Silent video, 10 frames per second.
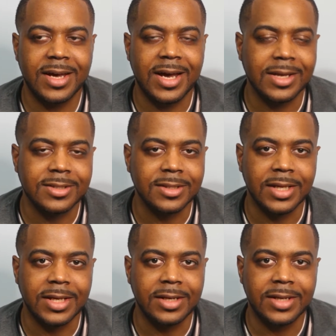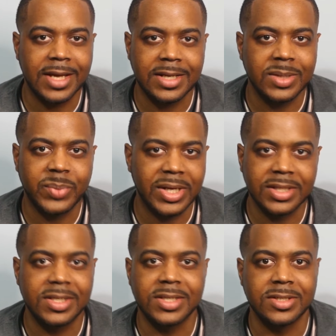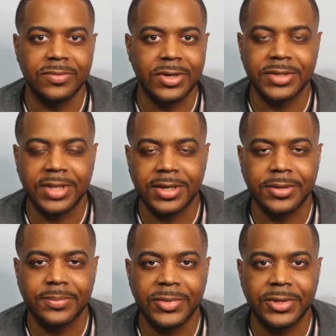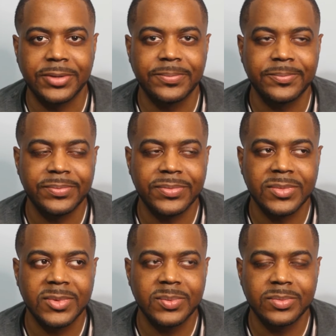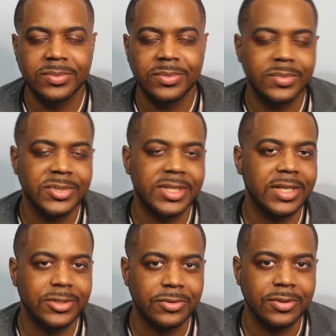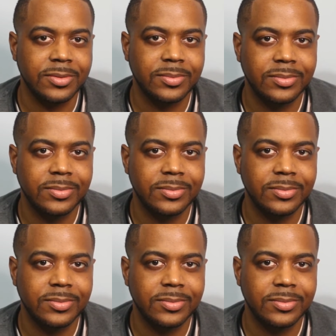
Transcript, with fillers: isolated, hated politician of all time? Yeah. besides Trump.